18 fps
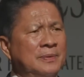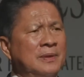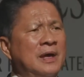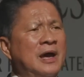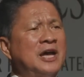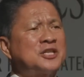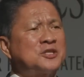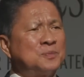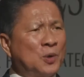
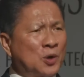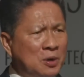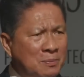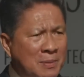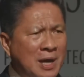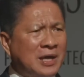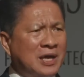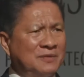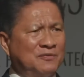export
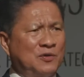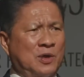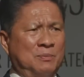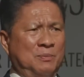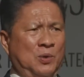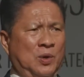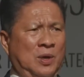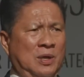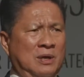market for
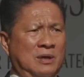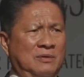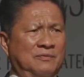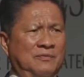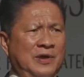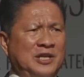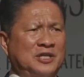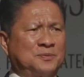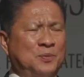Cambodia.
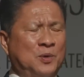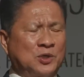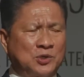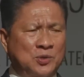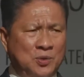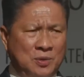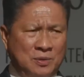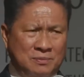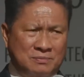We export
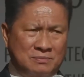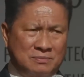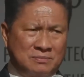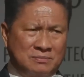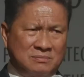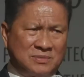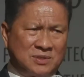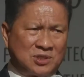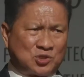to
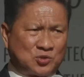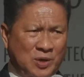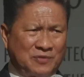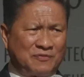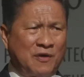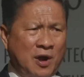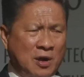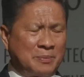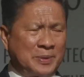the
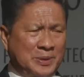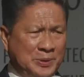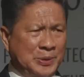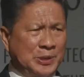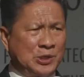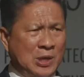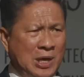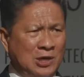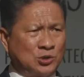trade volume
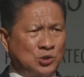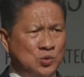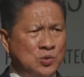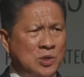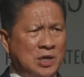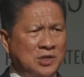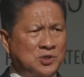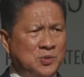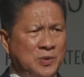between our two
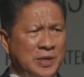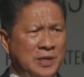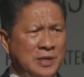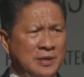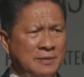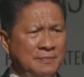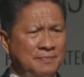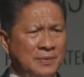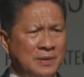countries
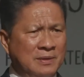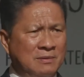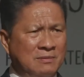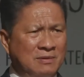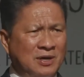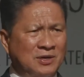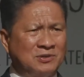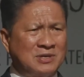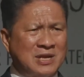
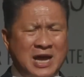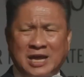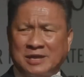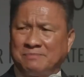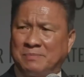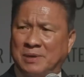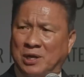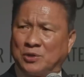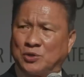around
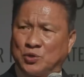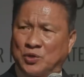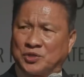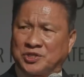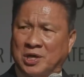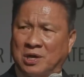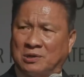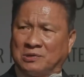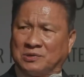9 billion
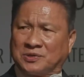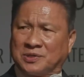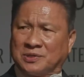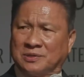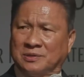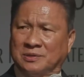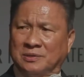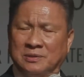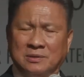US dollars.
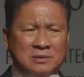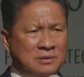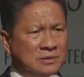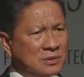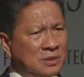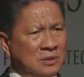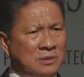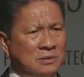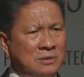
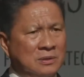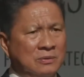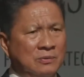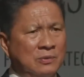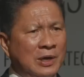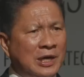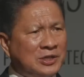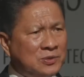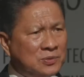So
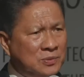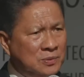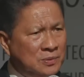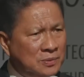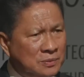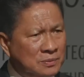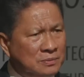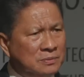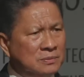we like
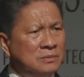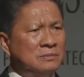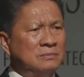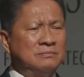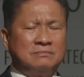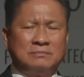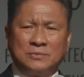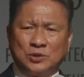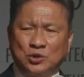to
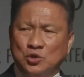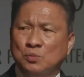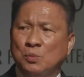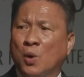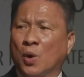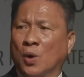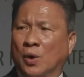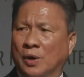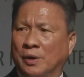do
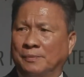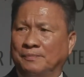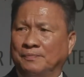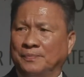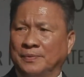more.